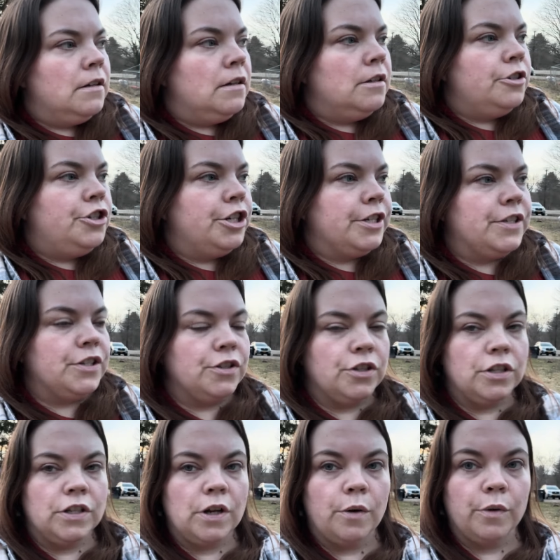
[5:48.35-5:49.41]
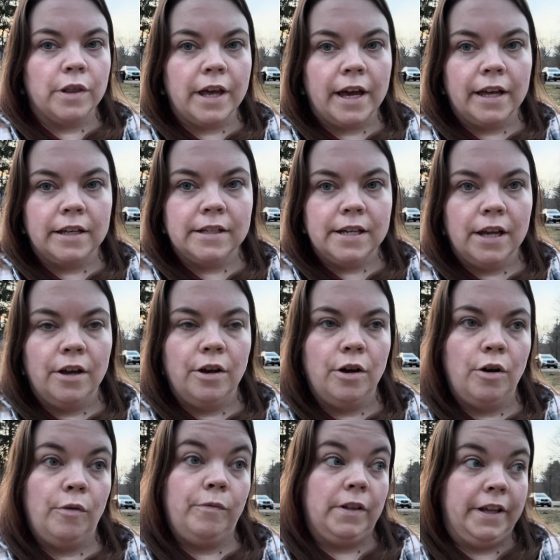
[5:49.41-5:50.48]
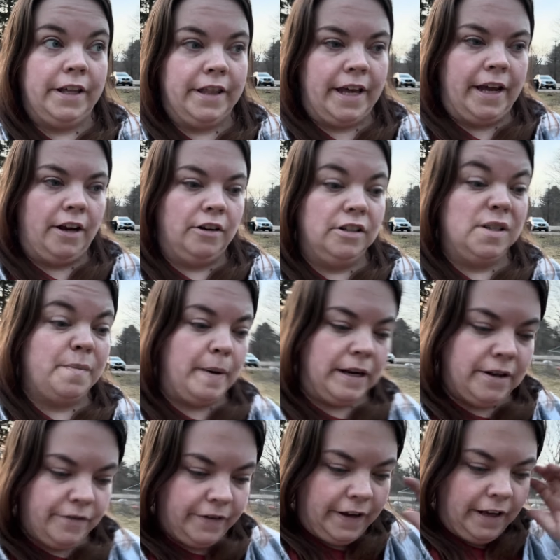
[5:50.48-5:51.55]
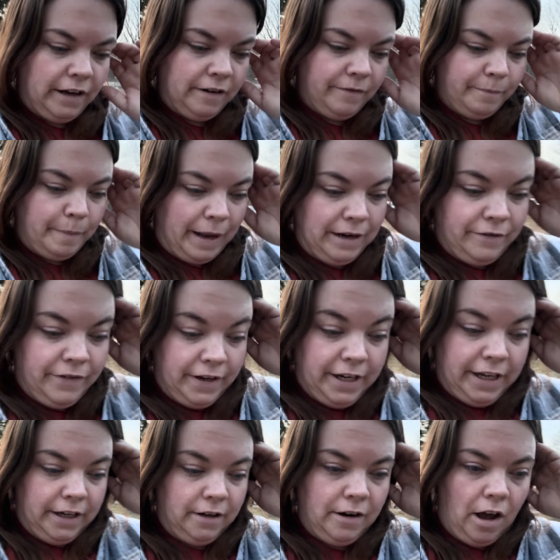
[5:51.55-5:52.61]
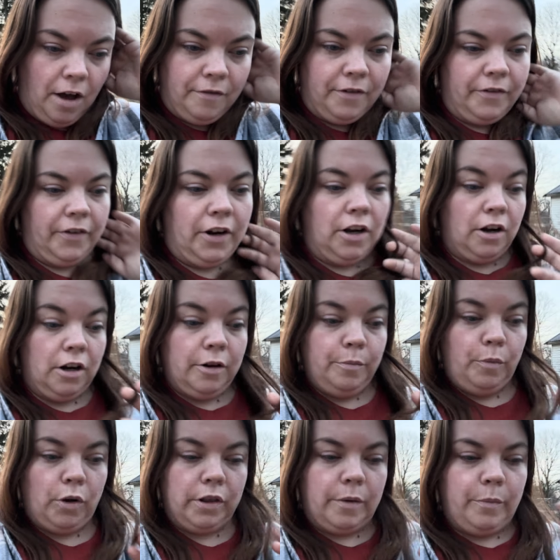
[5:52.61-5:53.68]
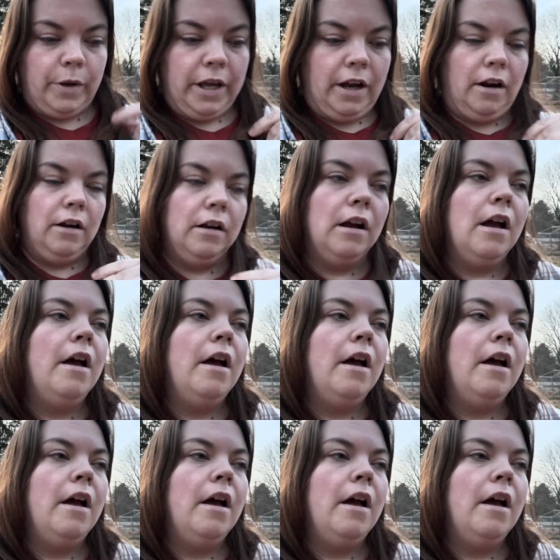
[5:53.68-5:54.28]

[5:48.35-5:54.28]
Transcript: Just so that hopefully they aren't benefiting off of our garden more than we are.